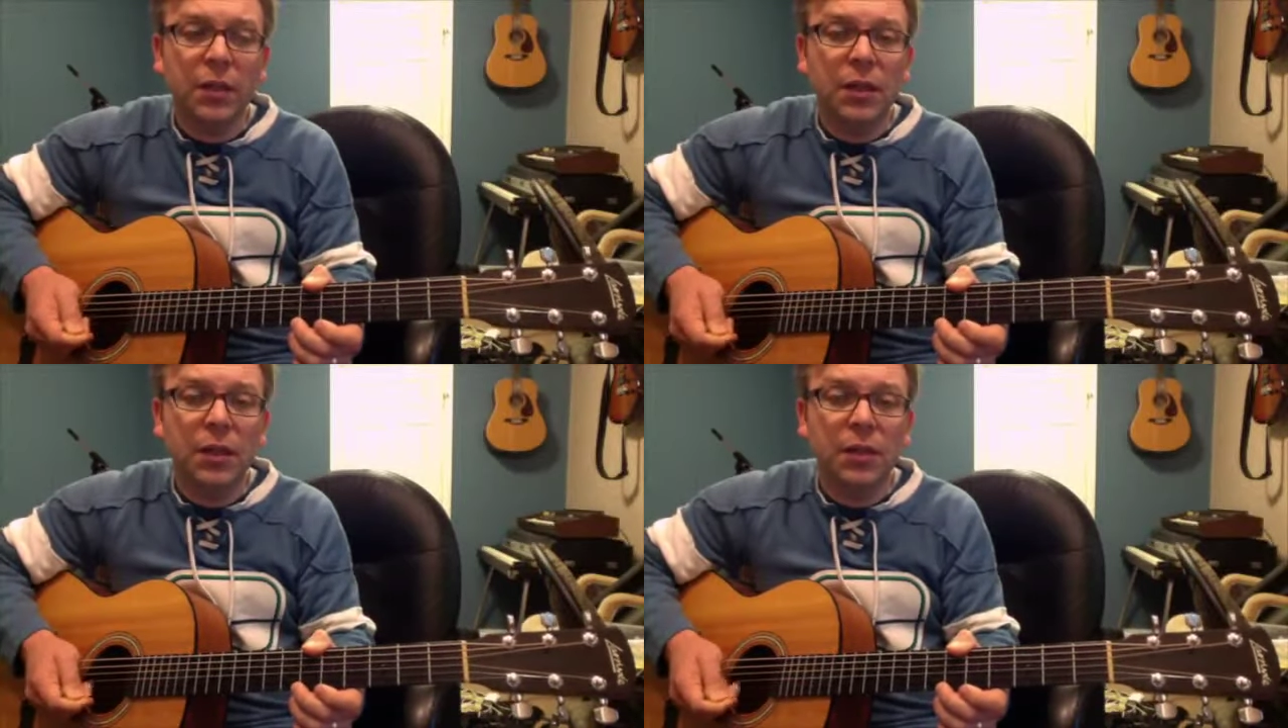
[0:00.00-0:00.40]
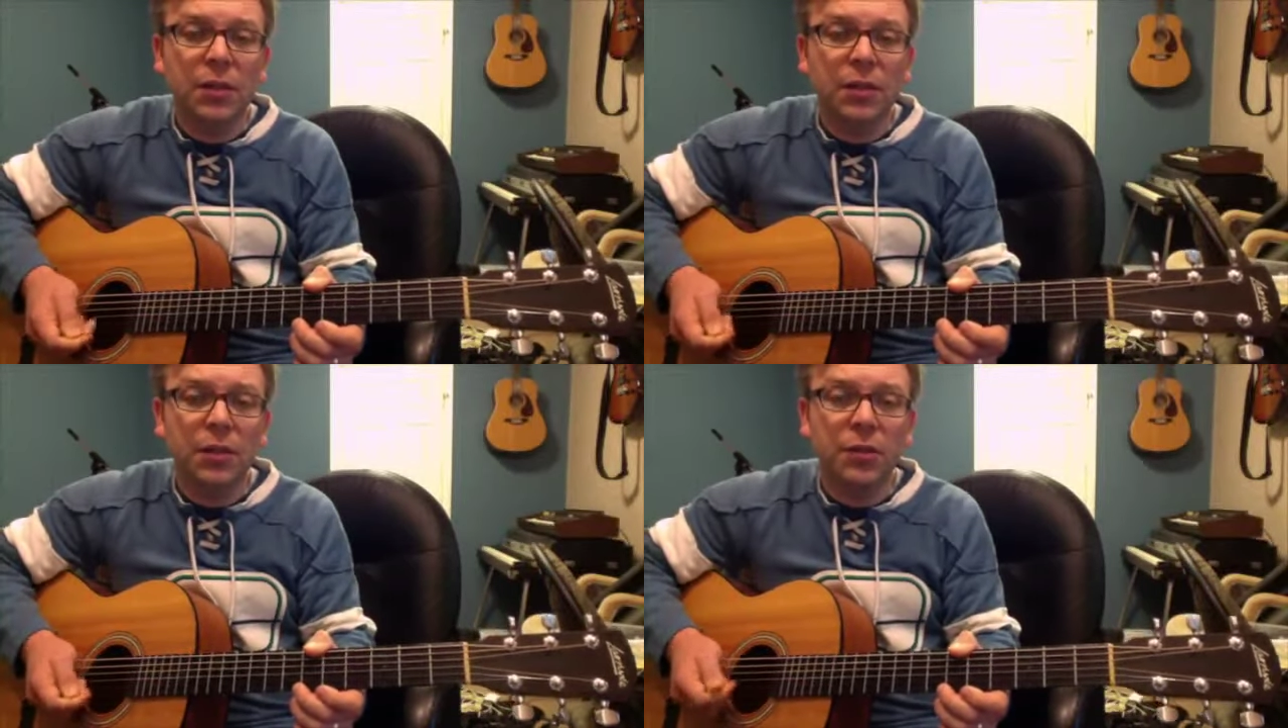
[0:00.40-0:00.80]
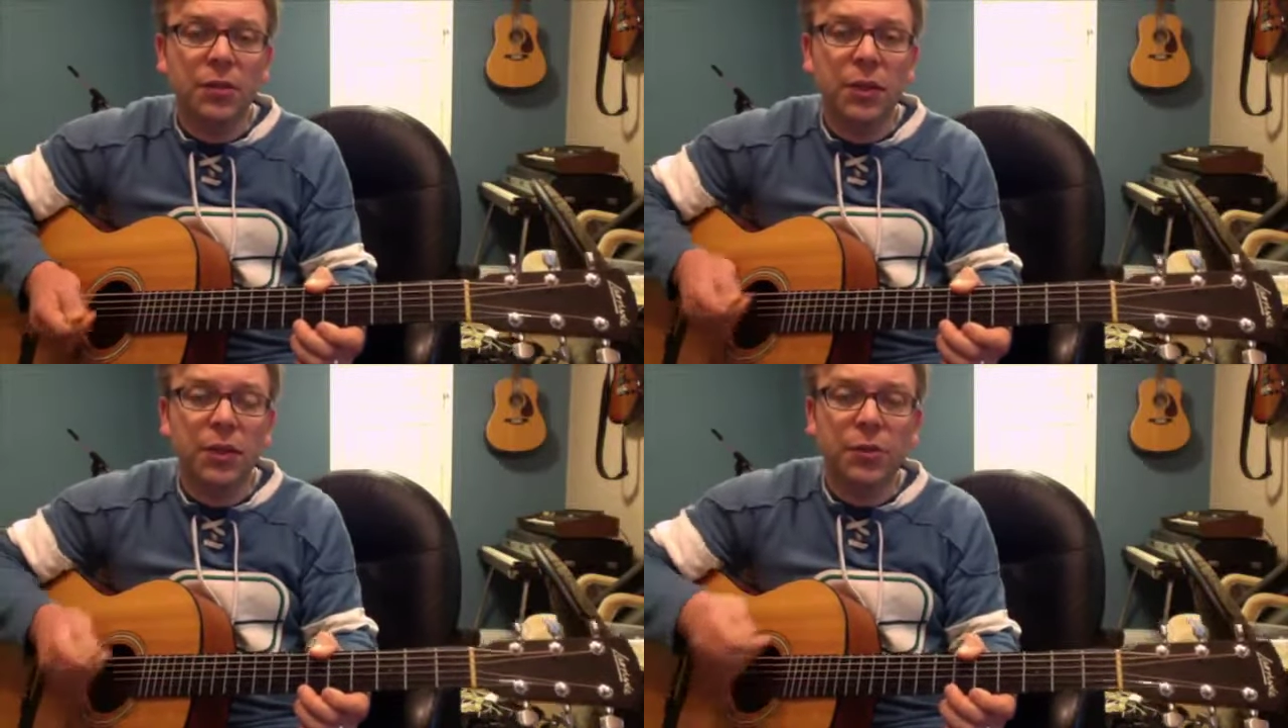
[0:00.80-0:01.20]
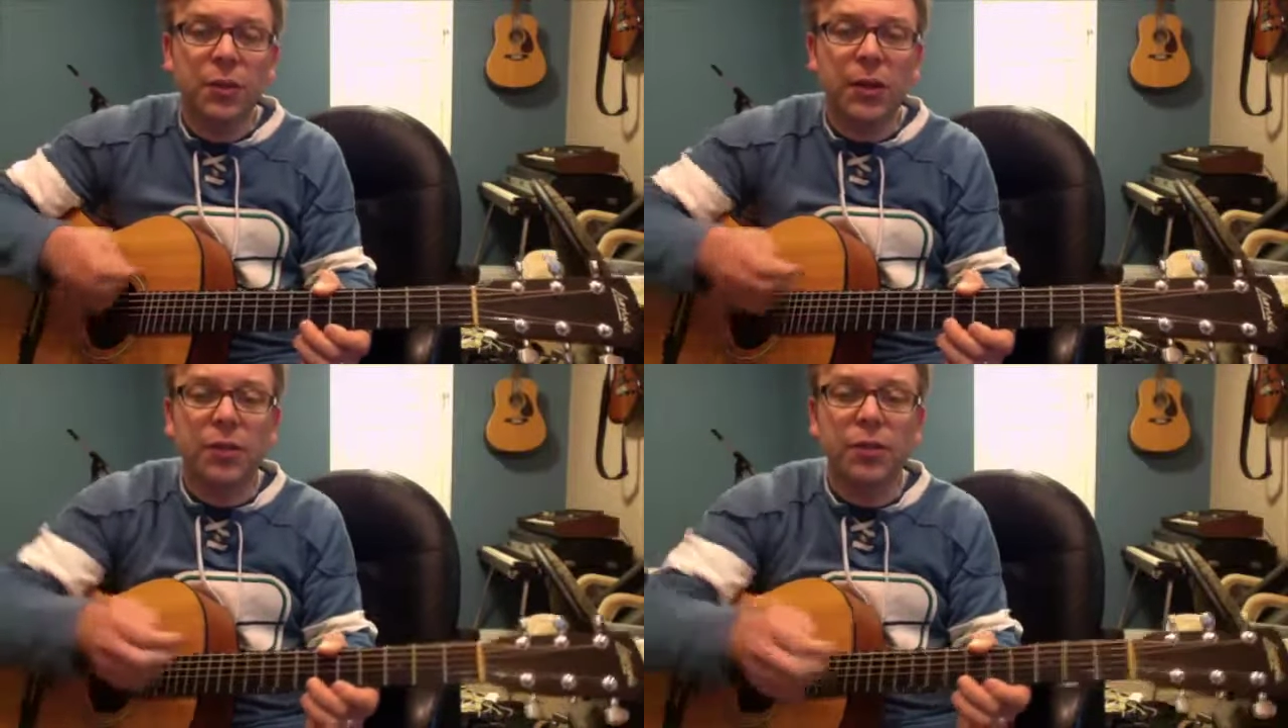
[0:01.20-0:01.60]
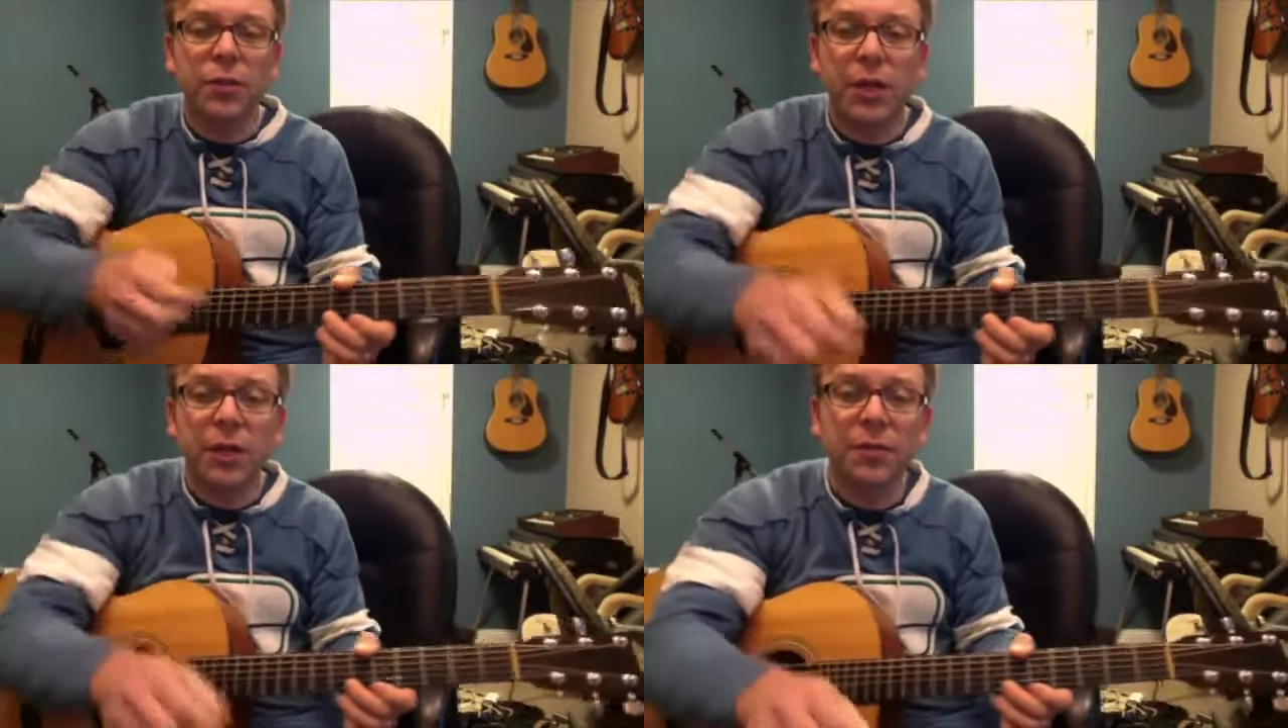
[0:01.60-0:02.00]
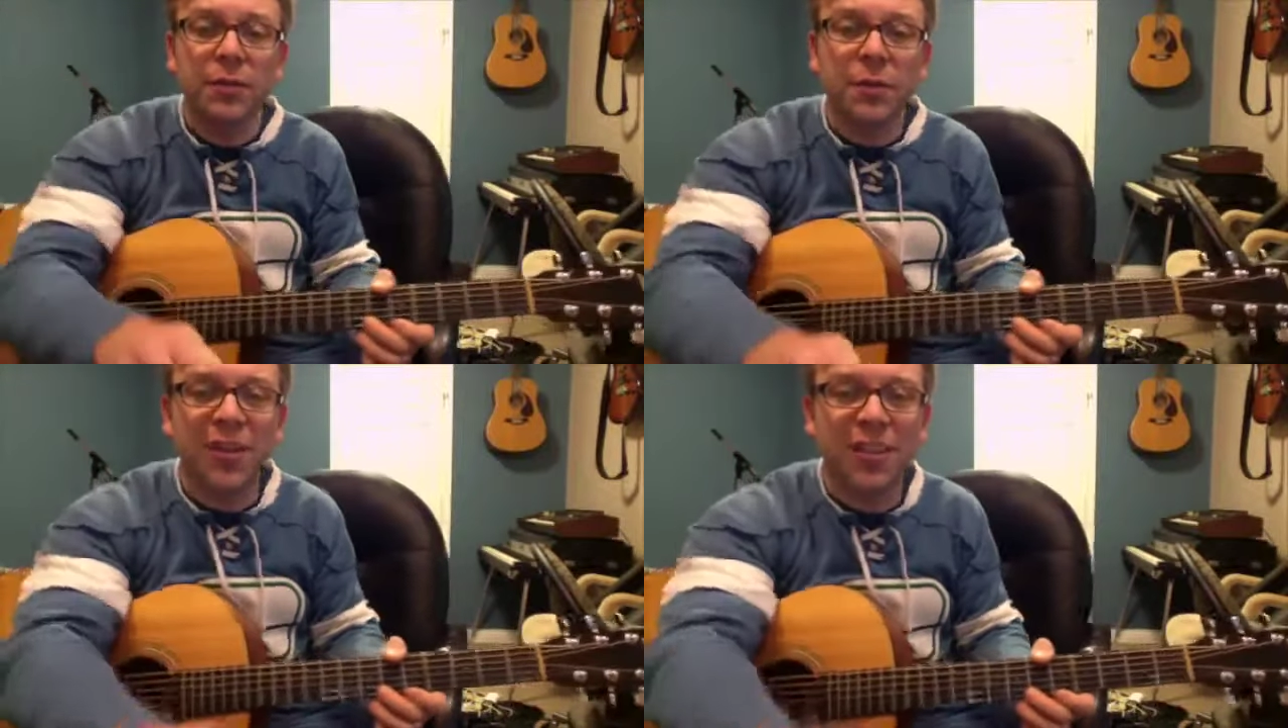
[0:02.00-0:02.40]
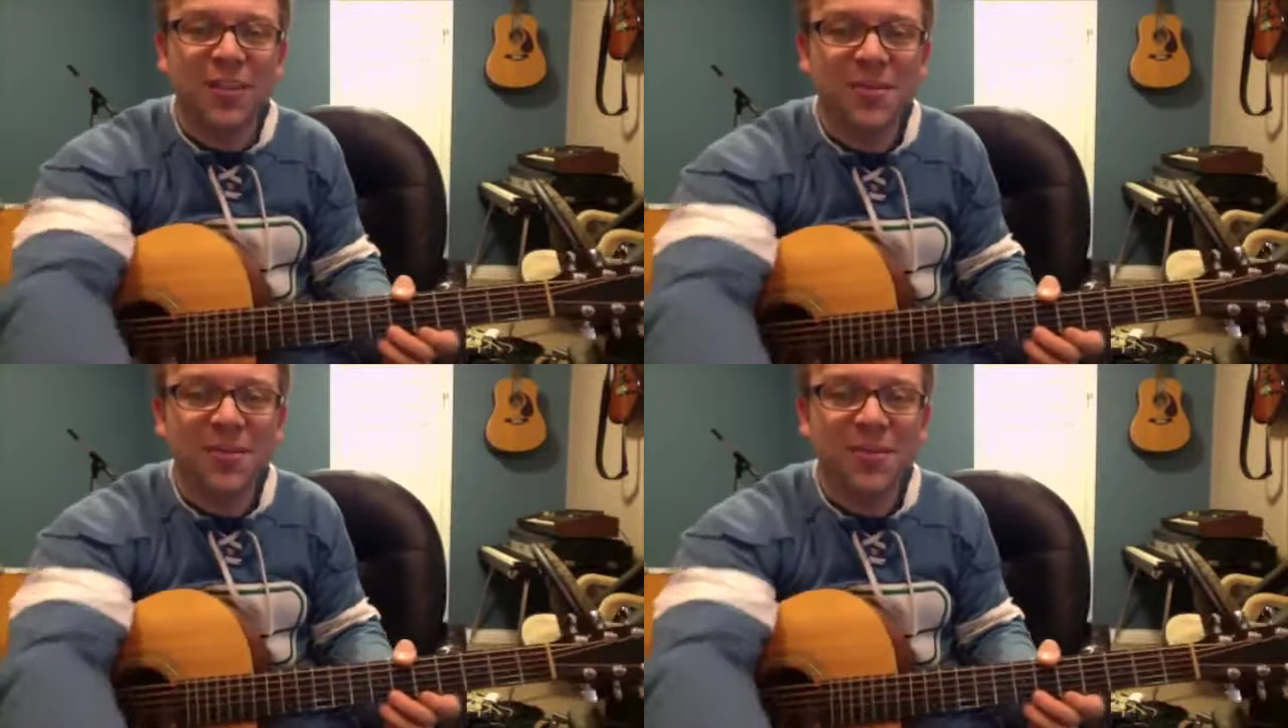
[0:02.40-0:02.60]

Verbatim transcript: and then it gets you back on track. Good luck.